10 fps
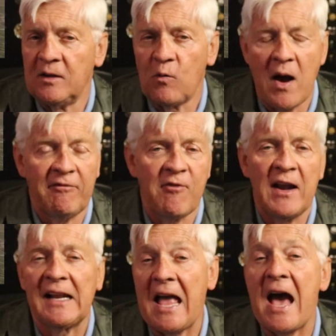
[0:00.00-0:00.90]
Quite
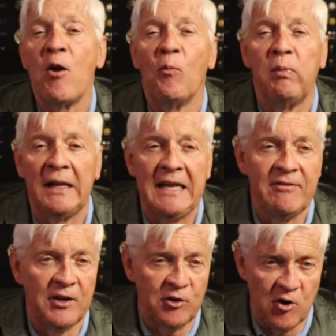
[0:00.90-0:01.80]
frankly, I don't
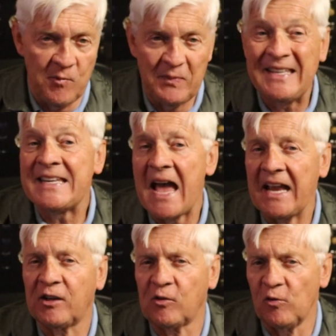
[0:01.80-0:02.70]
believe in the term
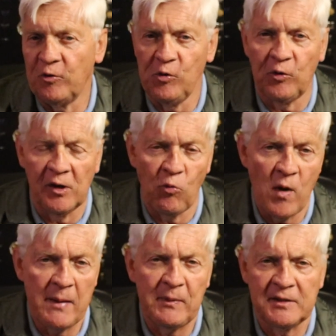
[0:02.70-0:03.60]
tactical or nuclear
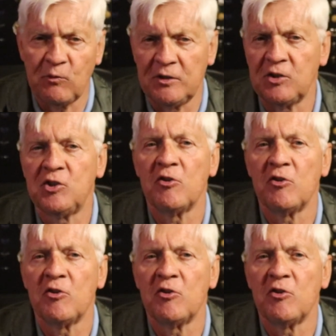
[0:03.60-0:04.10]
weapons, which is